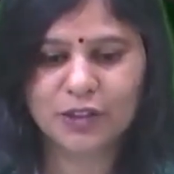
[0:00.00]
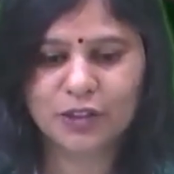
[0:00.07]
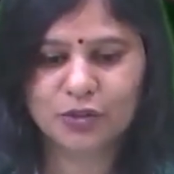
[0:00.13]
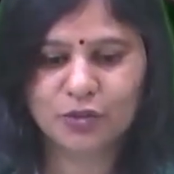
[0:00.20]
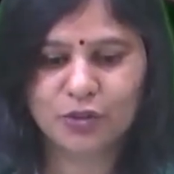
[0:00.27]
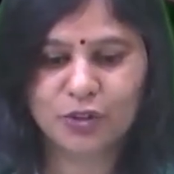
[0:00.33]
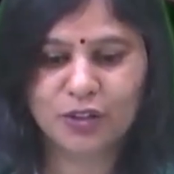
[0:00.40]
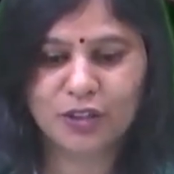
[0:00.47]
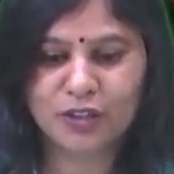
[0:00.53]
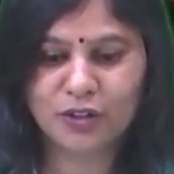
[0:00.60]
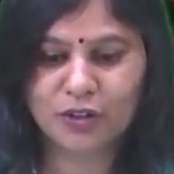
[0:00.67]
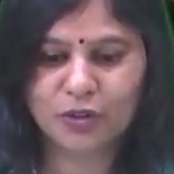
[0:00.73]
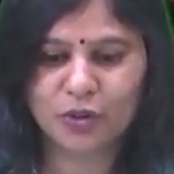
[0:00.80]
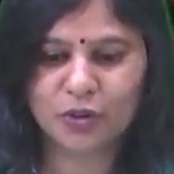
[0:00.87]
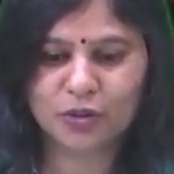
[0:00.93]
So you need
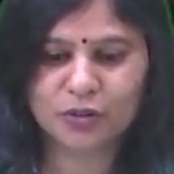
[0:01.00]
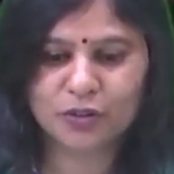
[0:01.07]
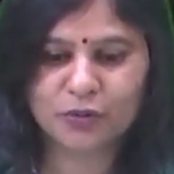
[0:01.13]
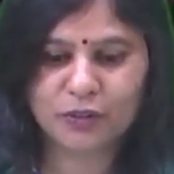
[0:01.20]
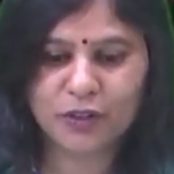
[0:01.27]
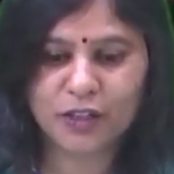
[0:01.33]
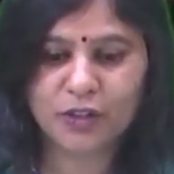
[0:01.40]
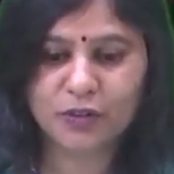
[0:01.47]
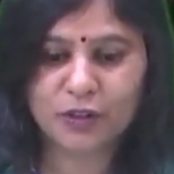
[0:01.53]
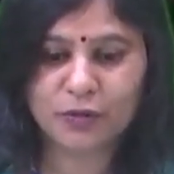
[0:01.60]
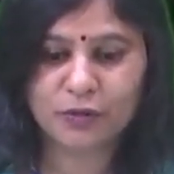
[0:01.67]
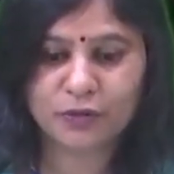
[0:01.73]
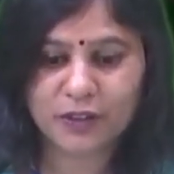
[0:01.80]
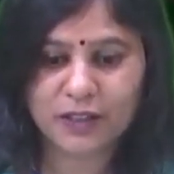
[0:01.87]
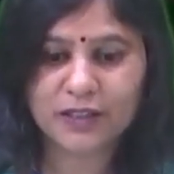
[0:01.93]
not go to the field. You will
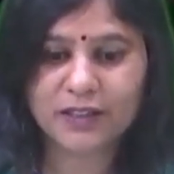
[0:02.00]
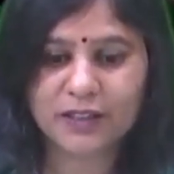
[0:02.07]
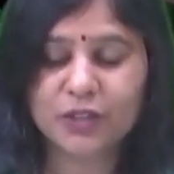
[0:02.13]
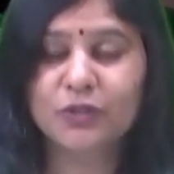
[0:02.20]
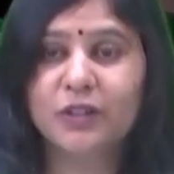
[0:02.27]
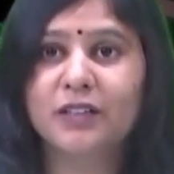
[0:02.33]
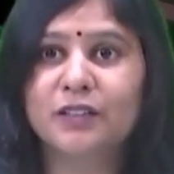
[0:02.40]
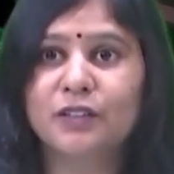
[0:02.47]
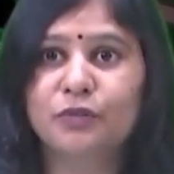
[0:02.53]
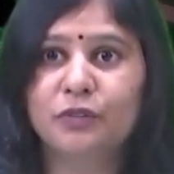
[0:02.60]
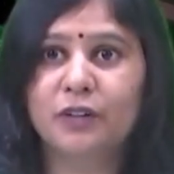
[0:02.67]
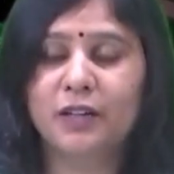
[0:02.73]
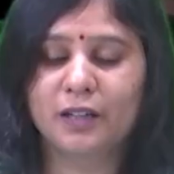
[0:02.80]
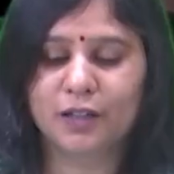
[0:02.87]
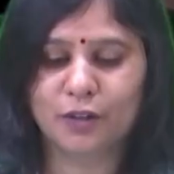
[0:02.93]
feel that you are in the
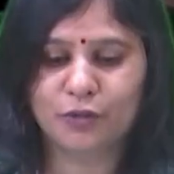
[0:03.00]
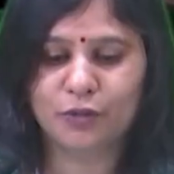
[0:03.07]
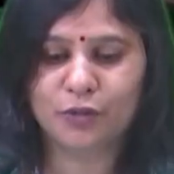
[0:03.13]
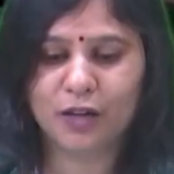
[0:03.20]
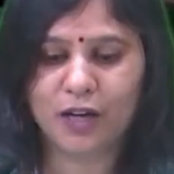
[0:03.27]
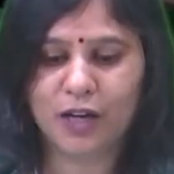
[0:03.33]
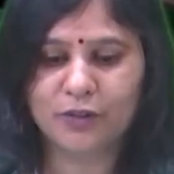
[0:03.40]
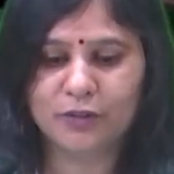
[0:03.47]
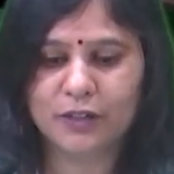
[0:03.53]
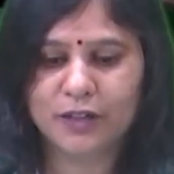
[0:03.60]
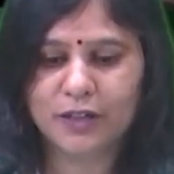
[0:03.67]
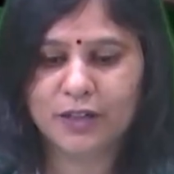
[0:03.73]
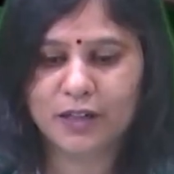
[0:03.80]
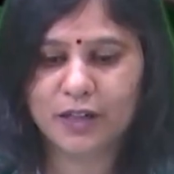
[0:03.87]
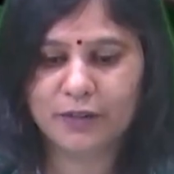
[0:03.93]
field if you have
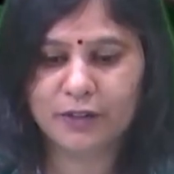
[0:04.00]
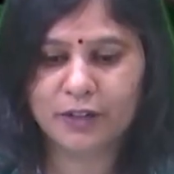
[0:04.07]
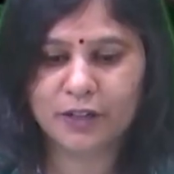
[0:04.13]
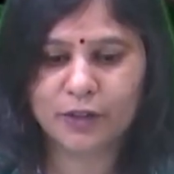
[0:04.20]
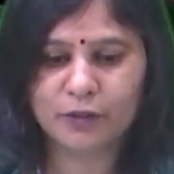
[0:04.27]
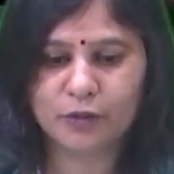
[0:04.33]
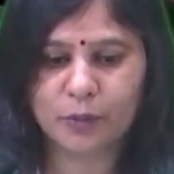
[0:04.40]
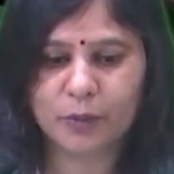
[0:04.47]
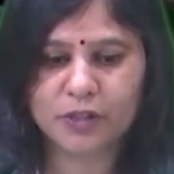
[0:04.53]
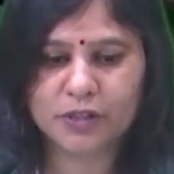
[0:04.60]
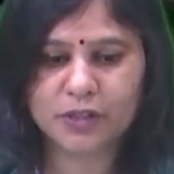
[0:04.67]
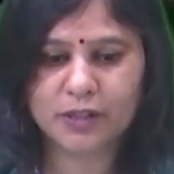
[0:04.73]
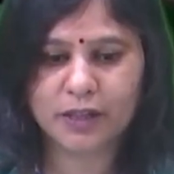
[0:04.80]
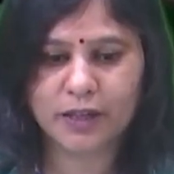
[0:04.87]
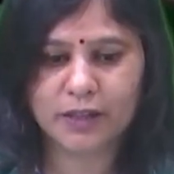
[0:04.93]
relevant
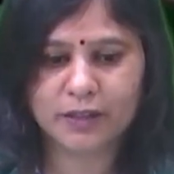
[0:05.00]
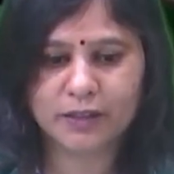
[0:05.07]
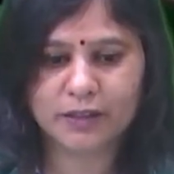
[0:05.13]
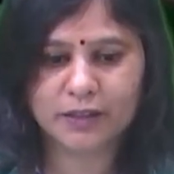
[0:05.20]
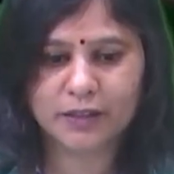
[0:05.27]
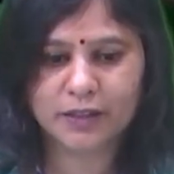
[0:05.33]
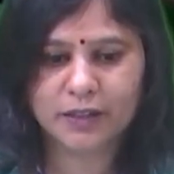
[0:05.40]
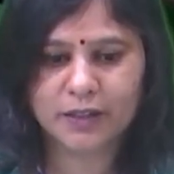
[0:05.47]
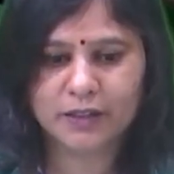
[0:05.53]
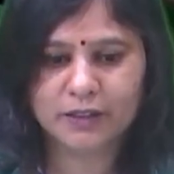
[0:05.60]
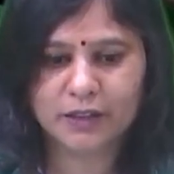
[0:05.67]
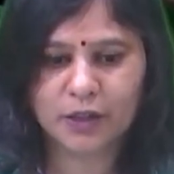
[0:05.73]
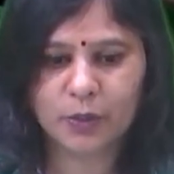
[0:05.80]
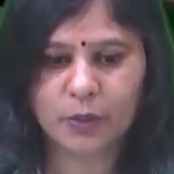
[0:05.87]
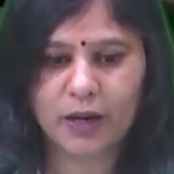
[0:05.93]
information and
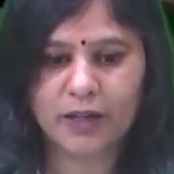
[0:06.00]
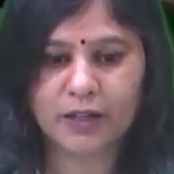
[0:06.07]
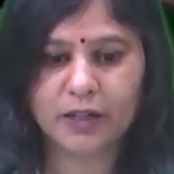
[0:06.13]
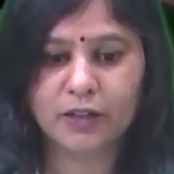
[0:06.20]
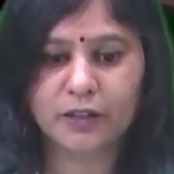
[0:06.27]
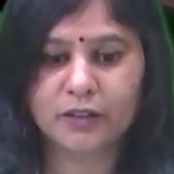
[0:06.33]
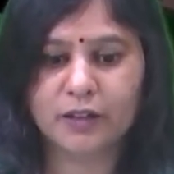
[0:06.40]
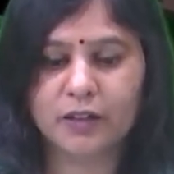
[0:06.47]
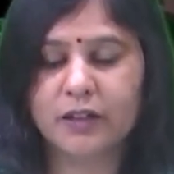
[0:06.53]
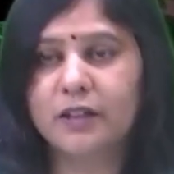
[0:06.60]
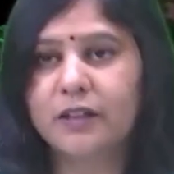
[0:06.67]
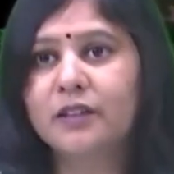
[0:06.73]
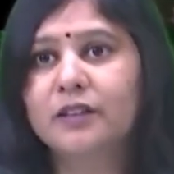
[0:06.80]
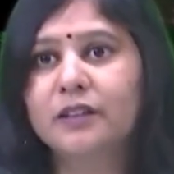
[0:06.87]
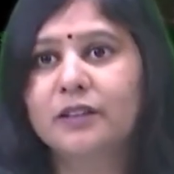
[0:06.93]
the required
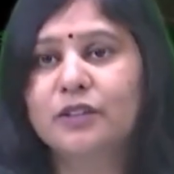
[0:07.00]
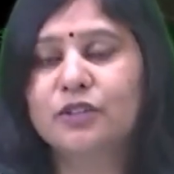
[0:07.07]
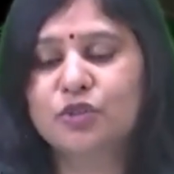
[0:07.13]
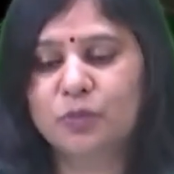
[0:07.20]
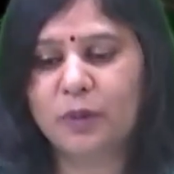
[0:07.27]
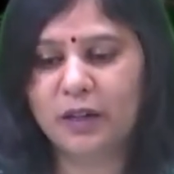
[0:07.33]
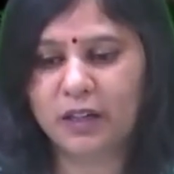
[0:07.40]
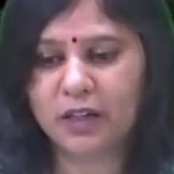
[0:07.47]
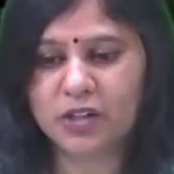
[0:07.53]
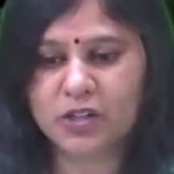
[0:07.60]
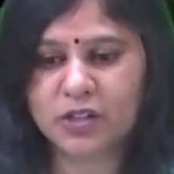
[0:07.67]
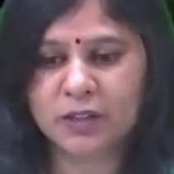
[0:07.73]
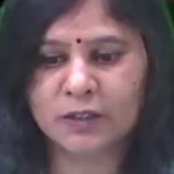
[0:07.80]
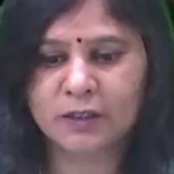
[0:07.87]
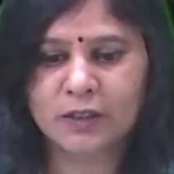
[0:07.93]

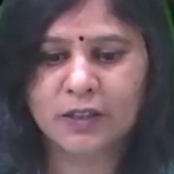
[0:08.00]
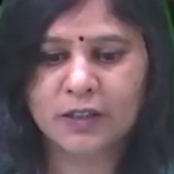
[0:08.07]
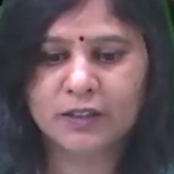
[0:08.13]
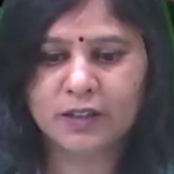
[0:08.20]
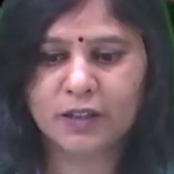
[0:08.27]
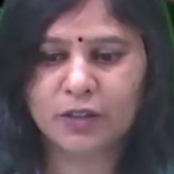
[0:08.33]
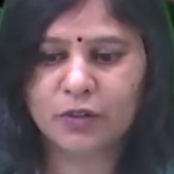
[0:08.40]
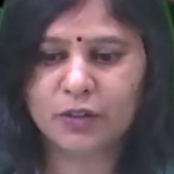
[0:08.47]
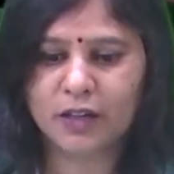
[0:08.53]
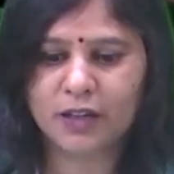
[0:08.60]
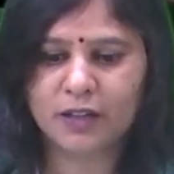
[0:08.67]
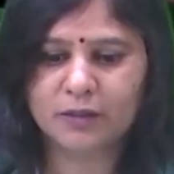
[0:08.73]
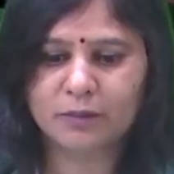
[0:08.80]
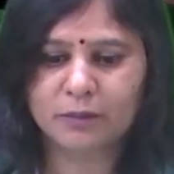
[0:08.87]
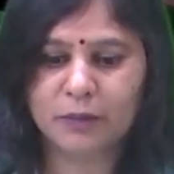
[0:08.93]
instrumentation. Then you
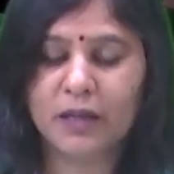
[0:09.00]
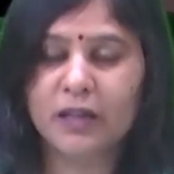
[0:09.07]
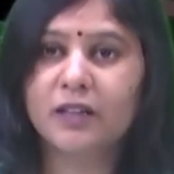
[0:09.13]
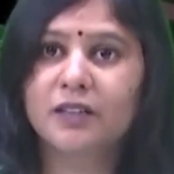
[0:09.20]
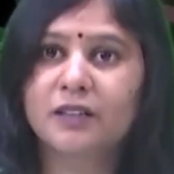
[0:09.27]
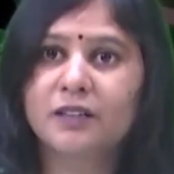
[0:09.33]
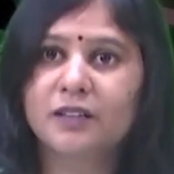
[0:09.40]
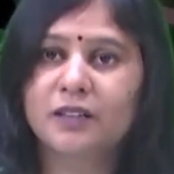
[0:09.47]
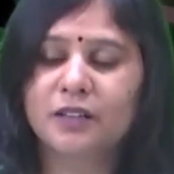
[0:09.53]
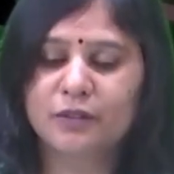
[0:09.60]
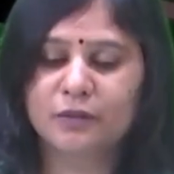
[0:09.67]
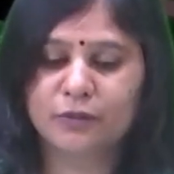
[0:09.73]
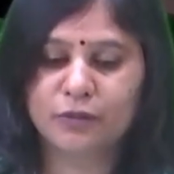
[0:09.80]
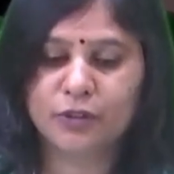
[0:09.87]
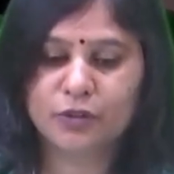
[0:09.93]
can make a
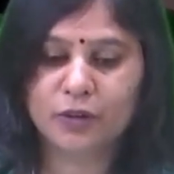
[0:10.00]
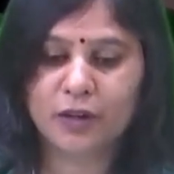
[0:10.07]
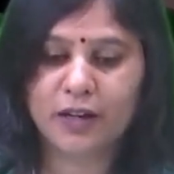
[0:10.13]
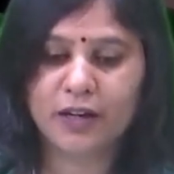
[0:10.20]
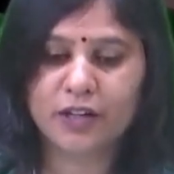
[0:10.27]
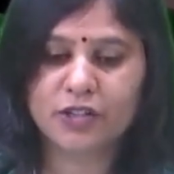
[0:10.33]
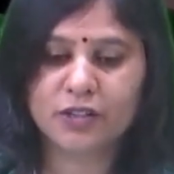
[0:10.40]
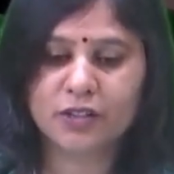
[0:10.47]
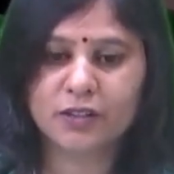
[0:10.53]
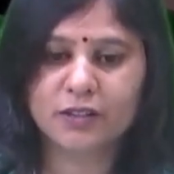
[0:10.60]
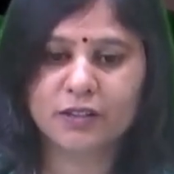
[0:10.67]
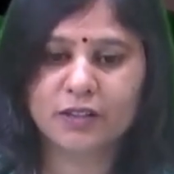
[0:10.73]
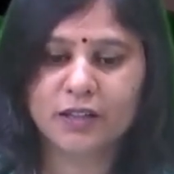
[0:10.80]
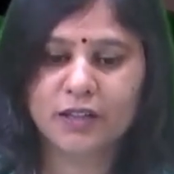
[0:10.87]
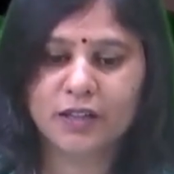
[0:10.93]

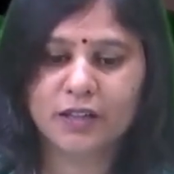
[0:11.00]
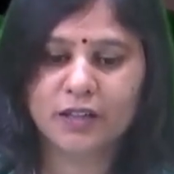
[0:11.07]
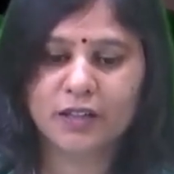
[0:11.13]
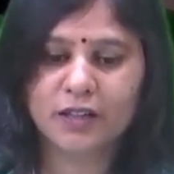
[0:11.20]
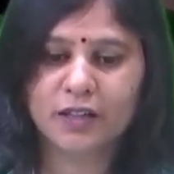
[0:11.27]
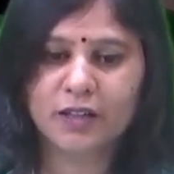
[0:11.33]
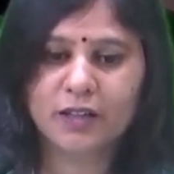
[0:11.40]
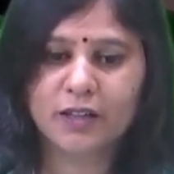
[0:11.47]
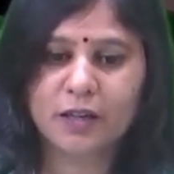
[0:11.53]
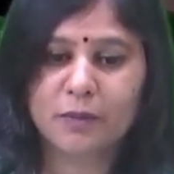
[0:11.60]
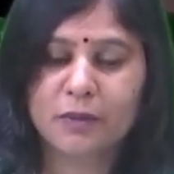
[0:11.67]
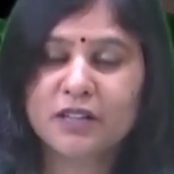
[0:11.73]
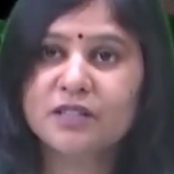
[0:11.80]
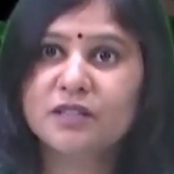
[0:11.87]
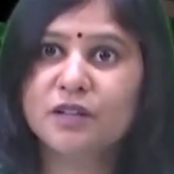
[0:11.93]
visualization in an
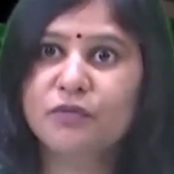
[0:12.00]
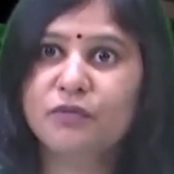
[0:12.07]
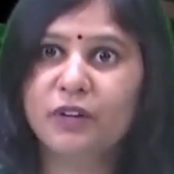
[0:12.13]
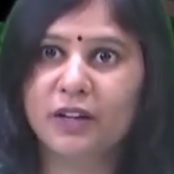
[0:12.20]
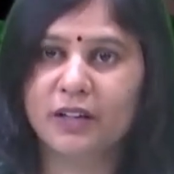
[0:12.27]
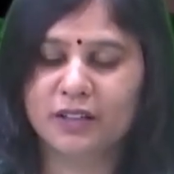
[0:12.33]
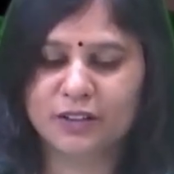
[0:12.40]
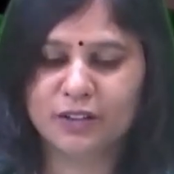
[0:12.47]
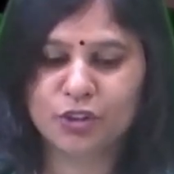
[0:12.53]
immersive way.